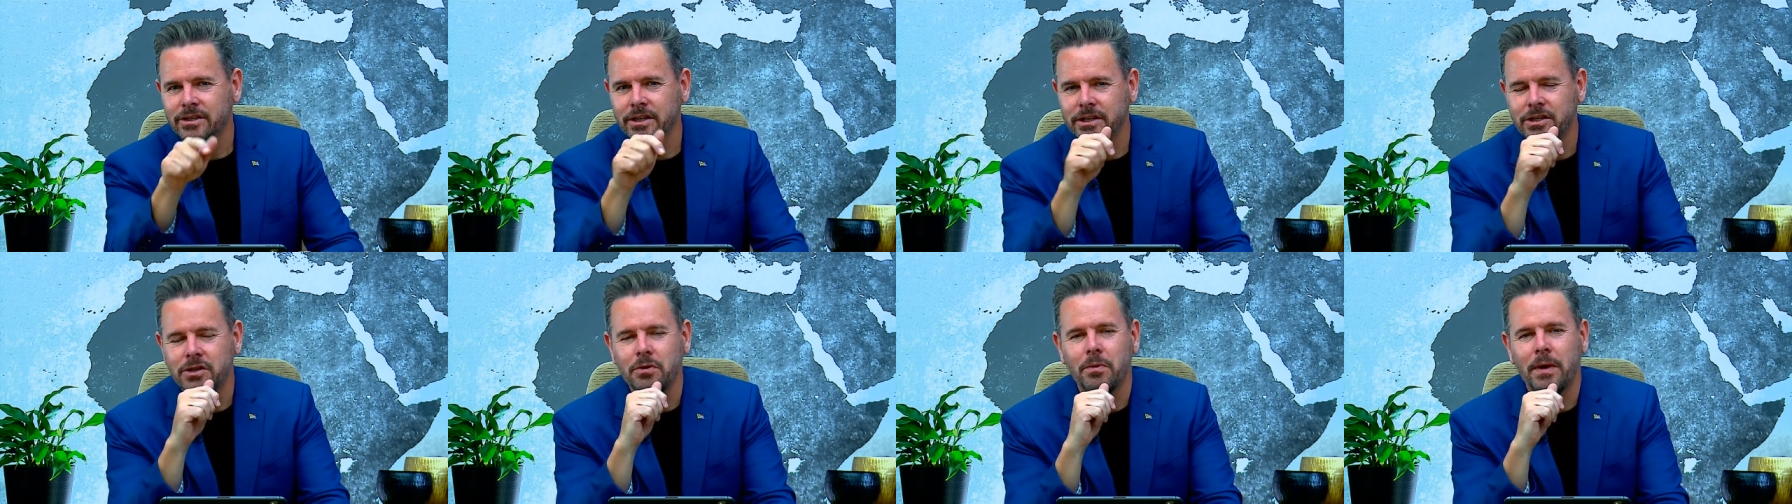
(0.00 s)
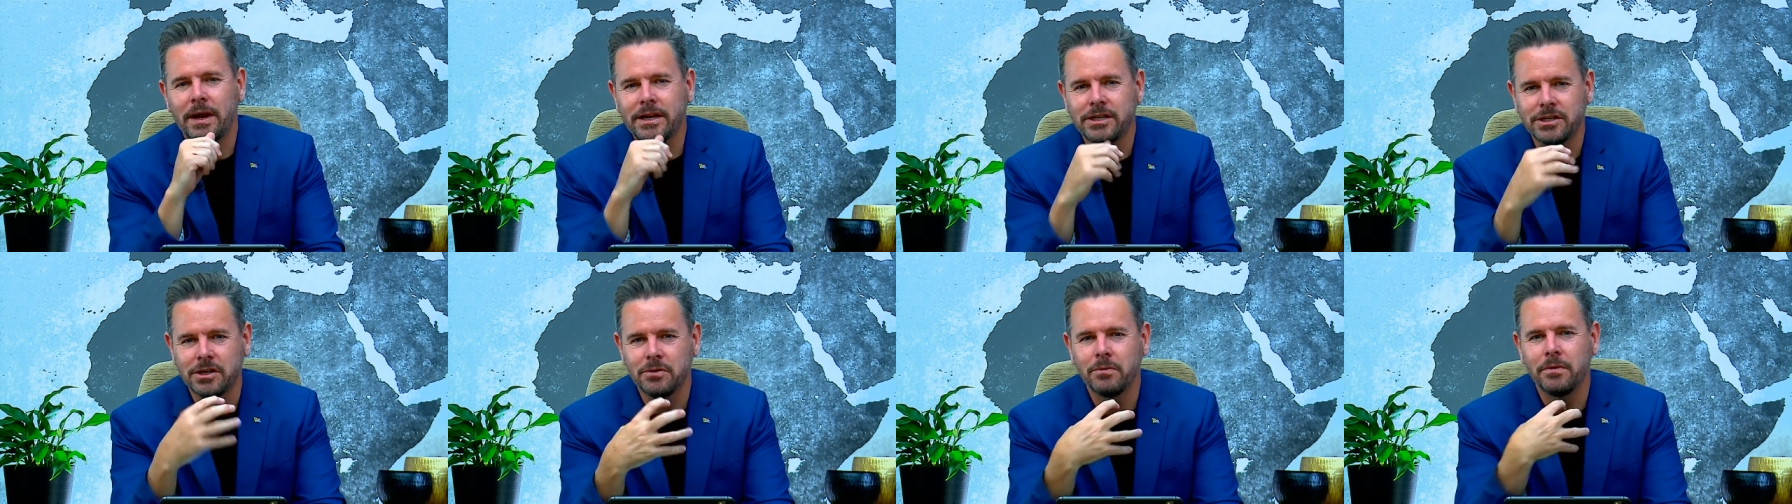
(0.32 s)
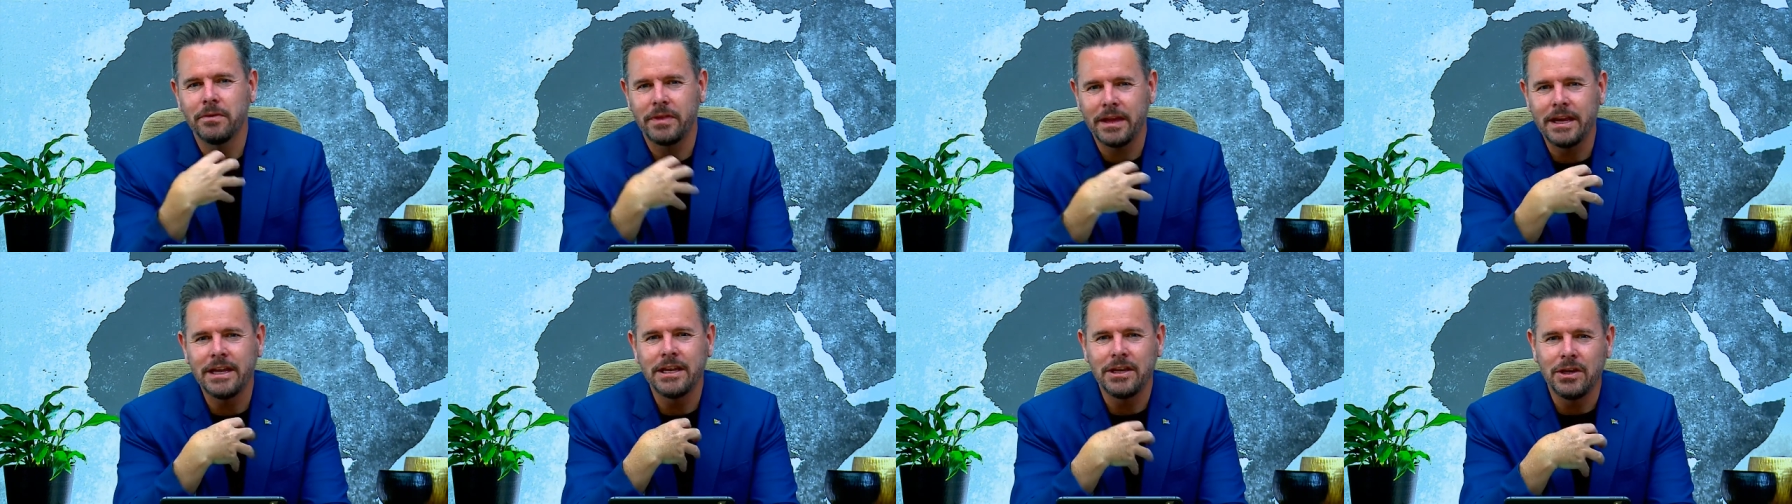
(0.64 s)
situation
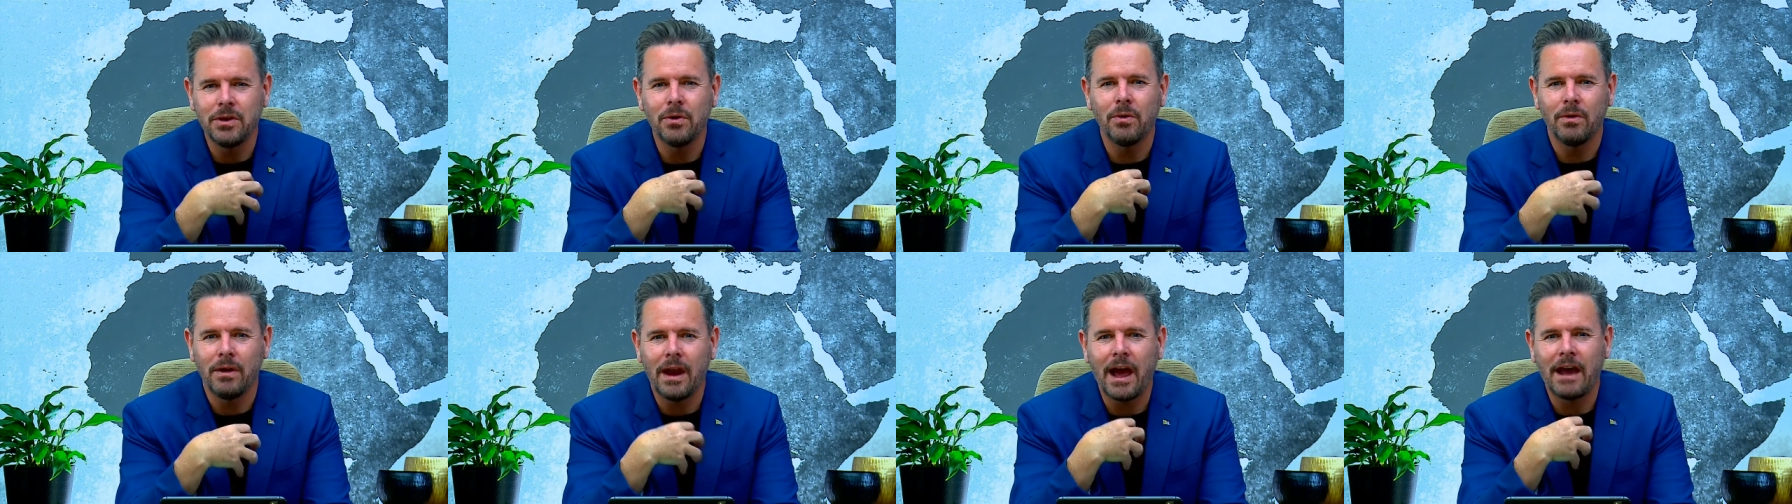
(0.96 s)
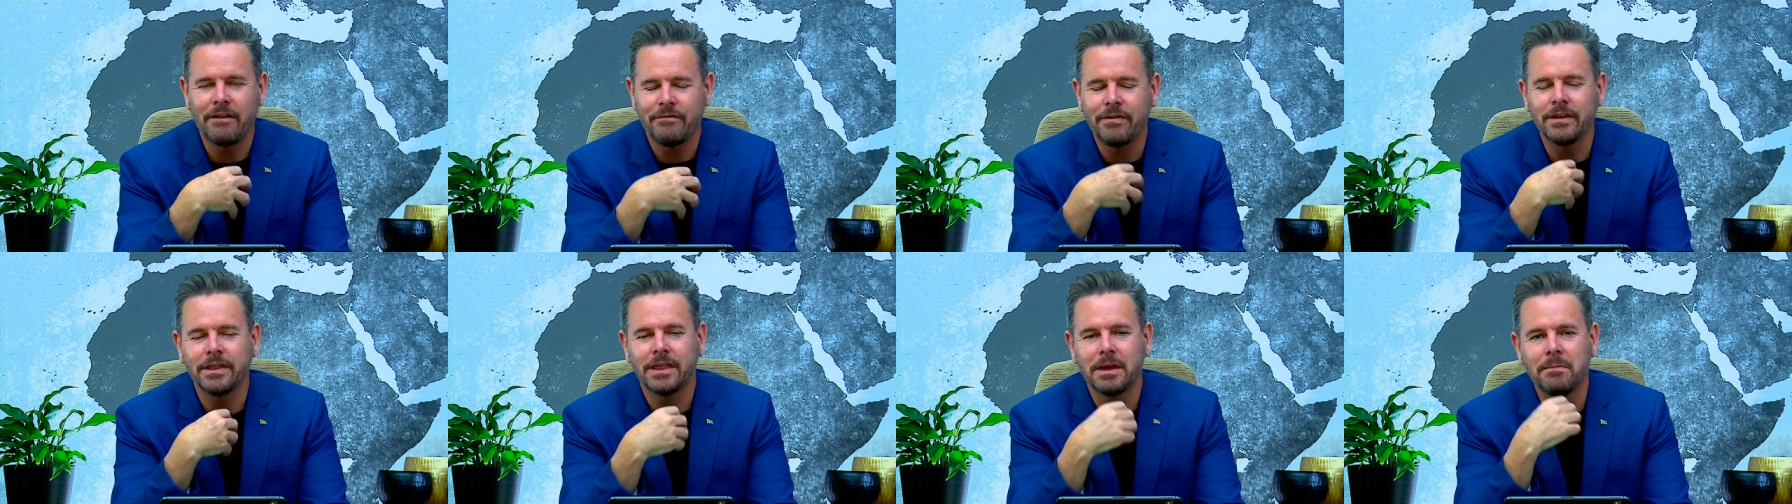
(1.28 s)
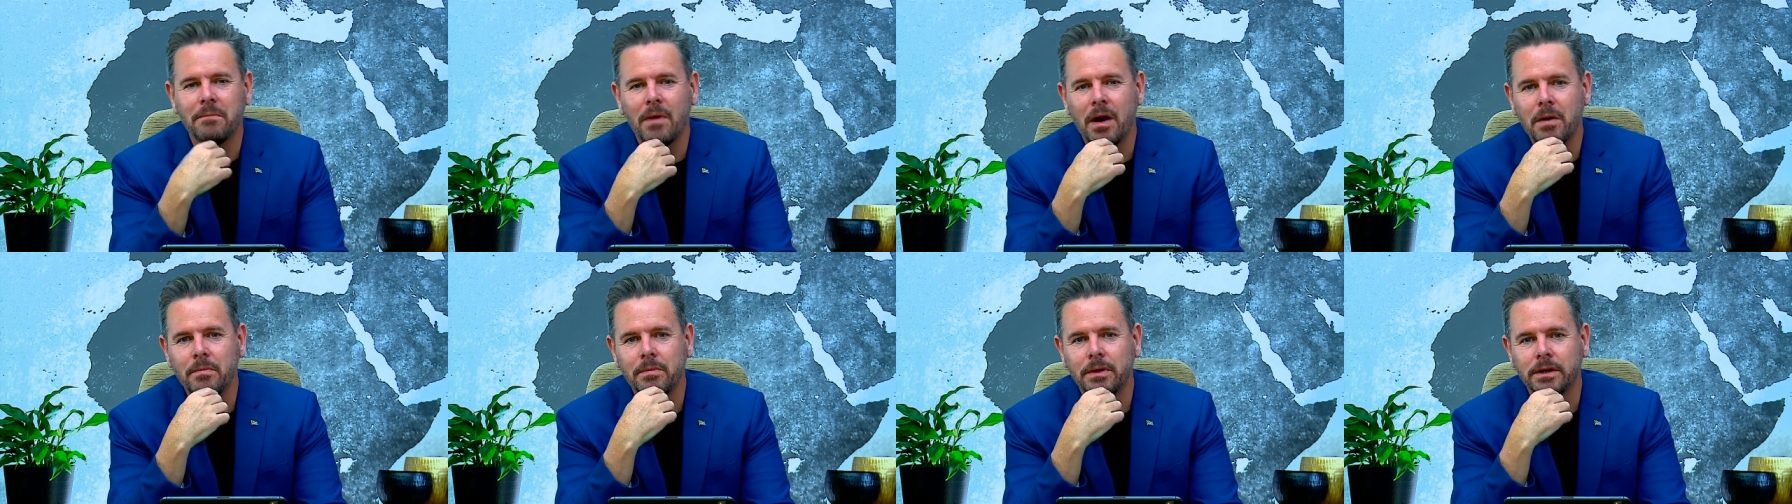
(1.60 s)
within your life at
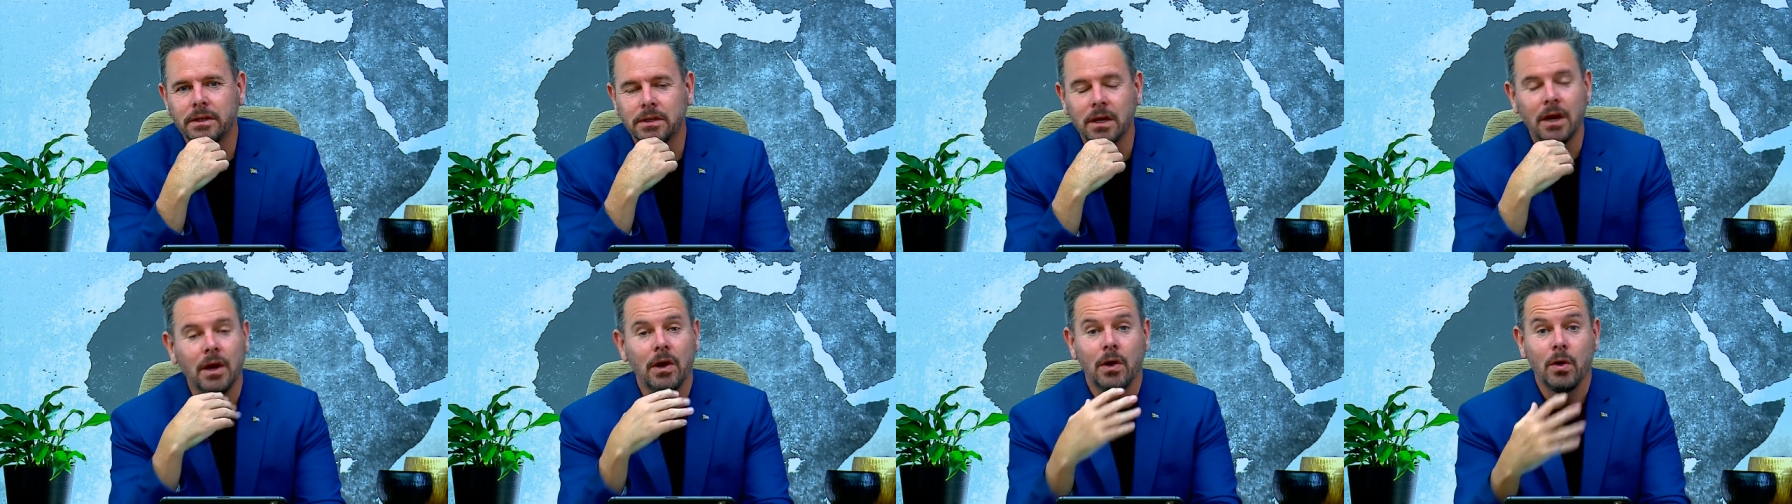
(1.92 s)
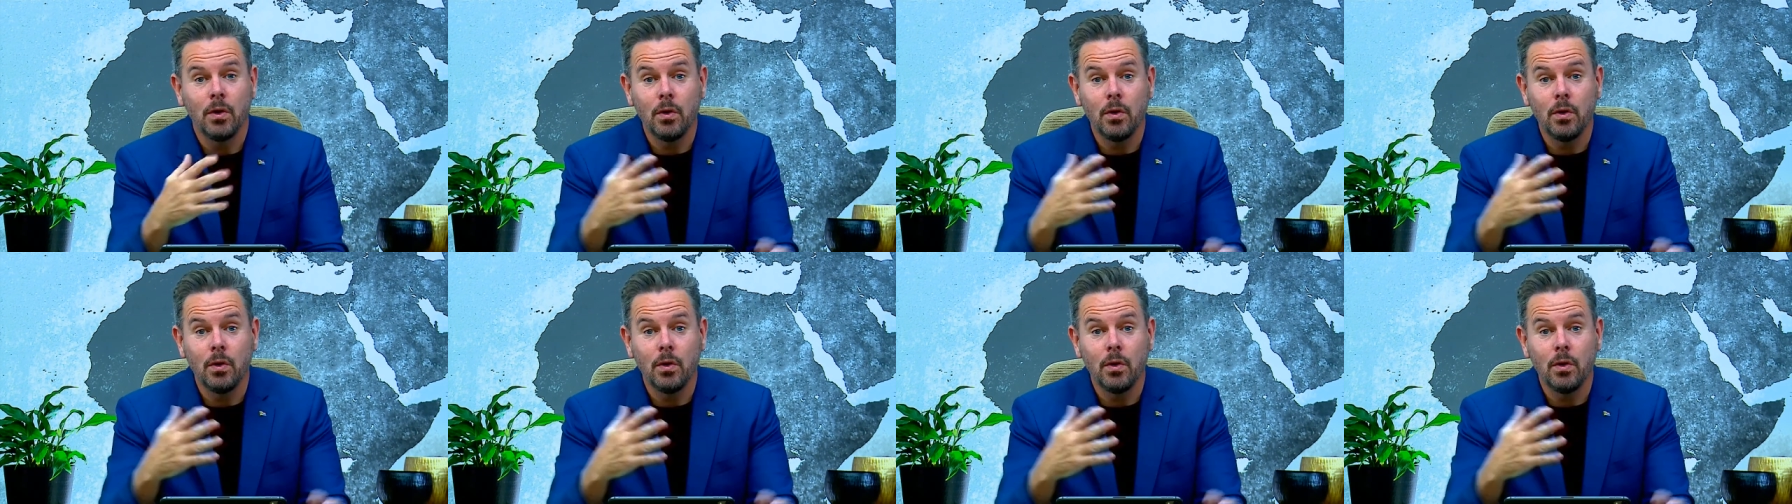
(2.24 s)
the moment.